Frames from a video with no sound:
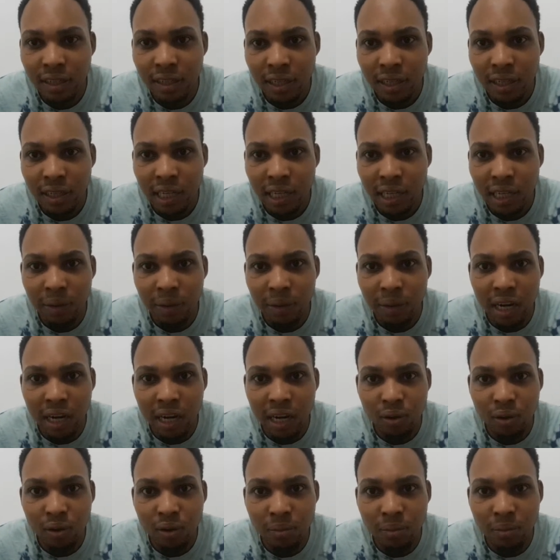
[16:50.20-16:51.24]
him
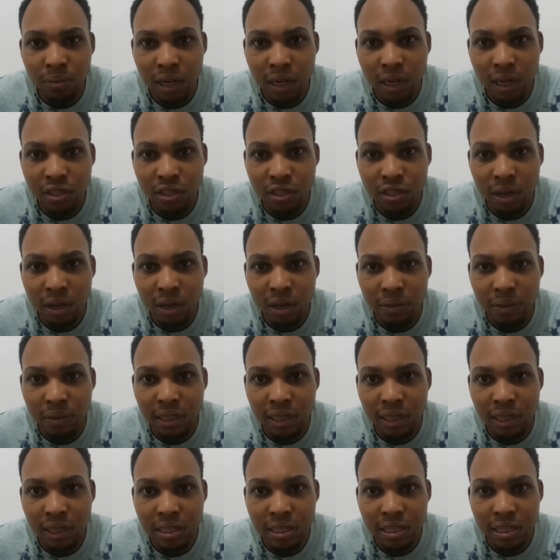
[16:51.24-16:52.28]
album I drop
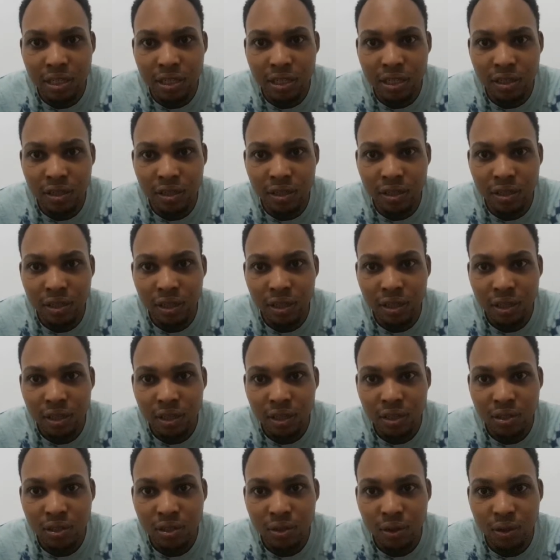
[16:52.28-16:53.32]
later this year.
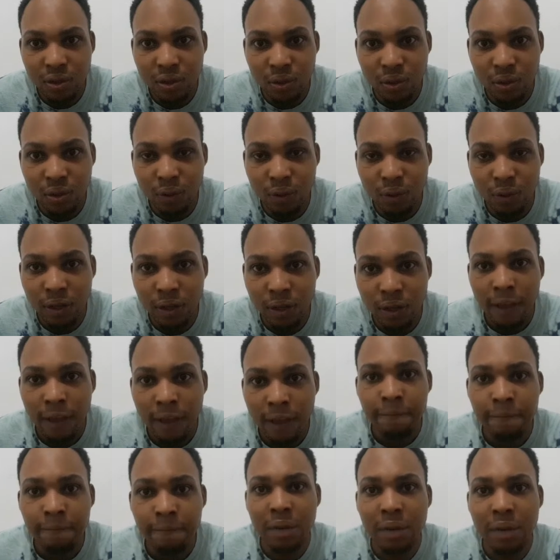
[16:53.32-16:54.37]
So look out.
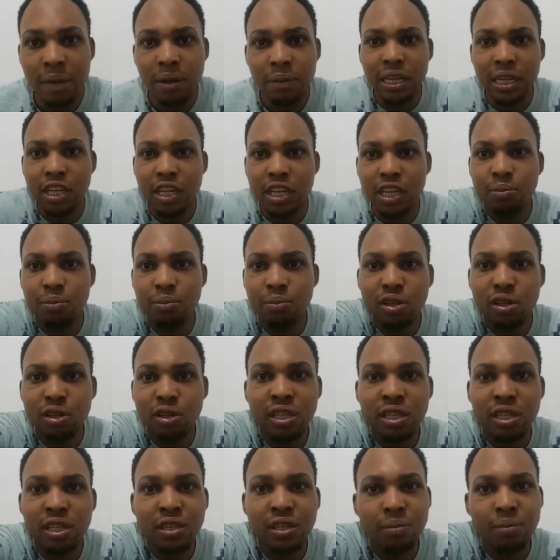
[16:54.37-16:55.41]
Yeah man, I hear about it
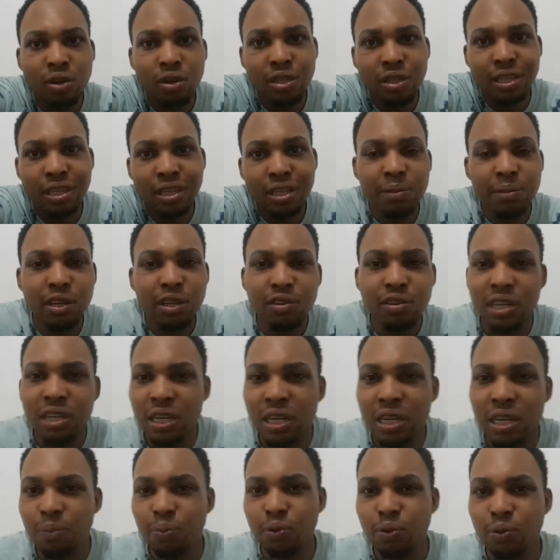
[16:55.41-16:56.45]
now, but he not really
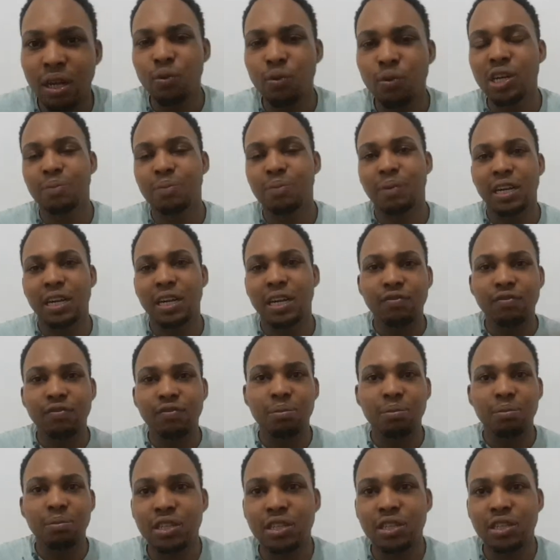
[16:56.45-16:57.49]
put a whole lot of
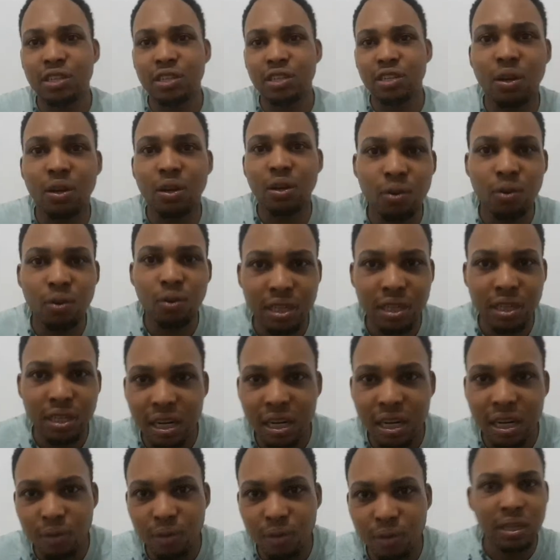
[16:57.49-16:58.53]
information out in the
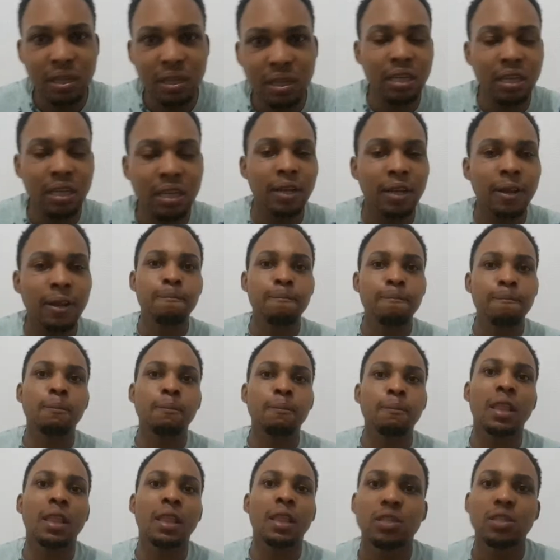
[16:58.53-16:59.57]
public.
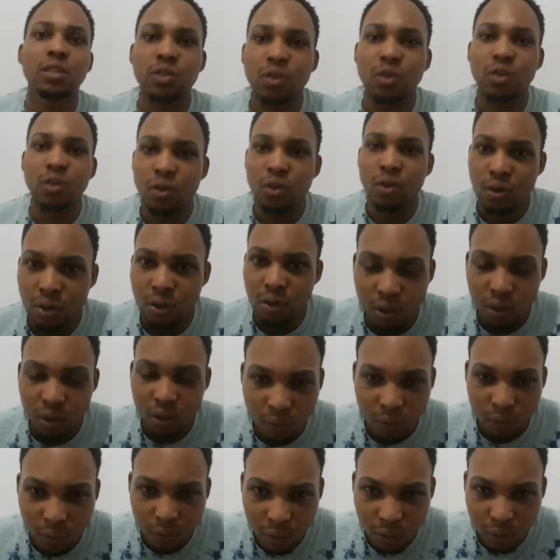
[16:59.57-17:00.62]
So
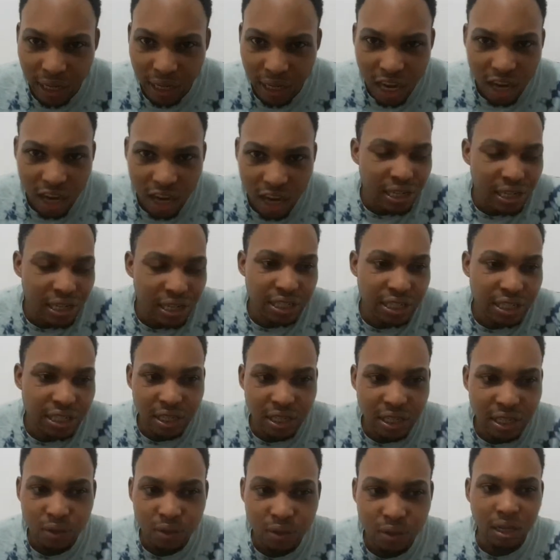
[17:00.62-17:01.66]
we can't really say
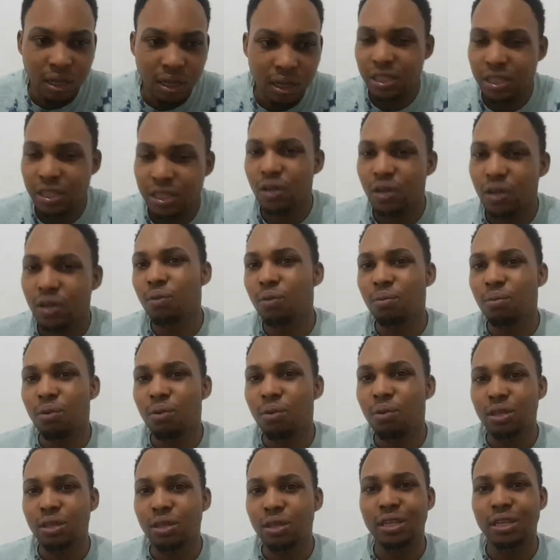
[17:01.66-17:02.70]
nothing about
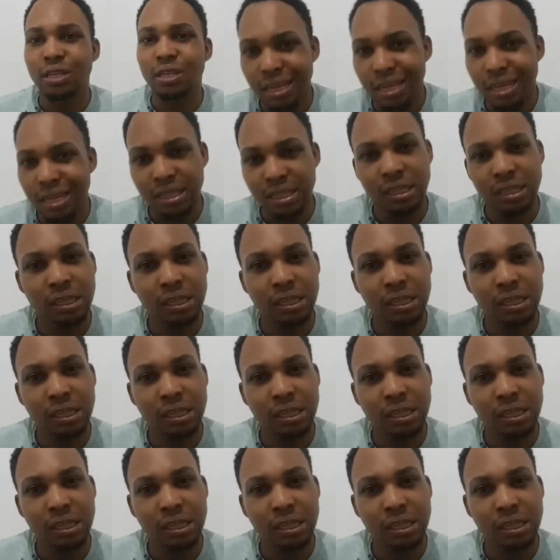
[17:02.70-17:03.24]
it yet,